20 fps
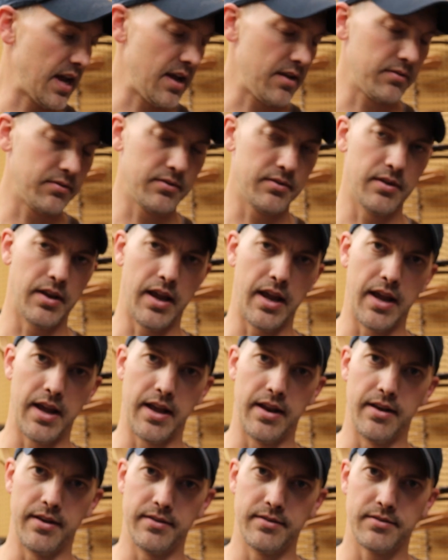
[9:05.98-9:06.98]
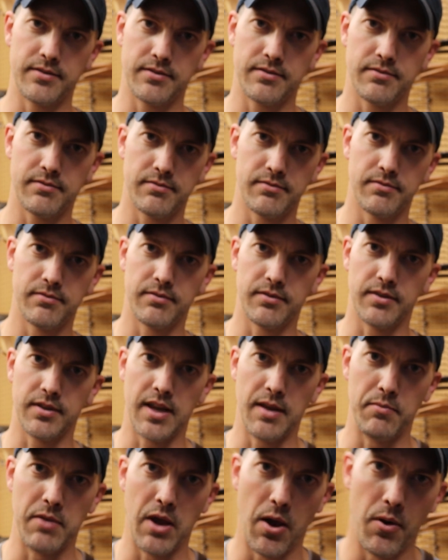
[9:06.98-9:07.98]
out and
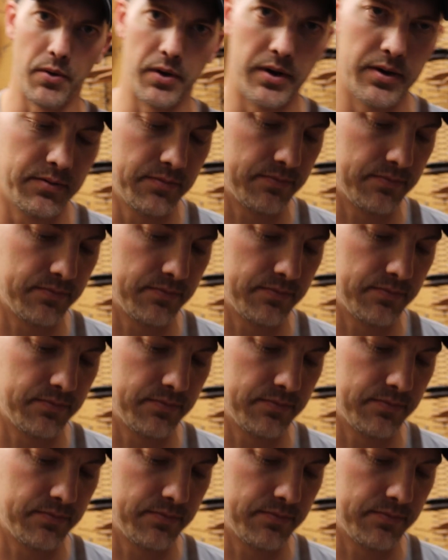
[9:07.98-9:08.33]
keep going.